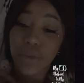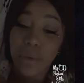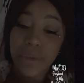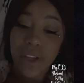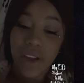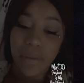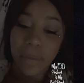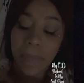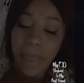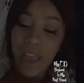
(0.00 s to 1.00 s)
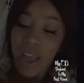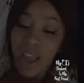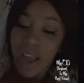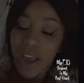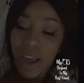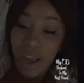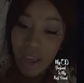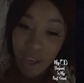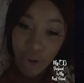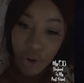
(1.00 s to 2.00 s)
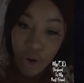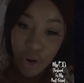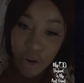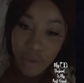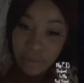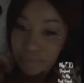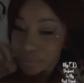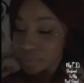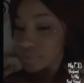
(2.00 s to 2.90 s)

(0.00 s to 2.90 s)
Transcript: That's what I'm saying. Hey, y'all.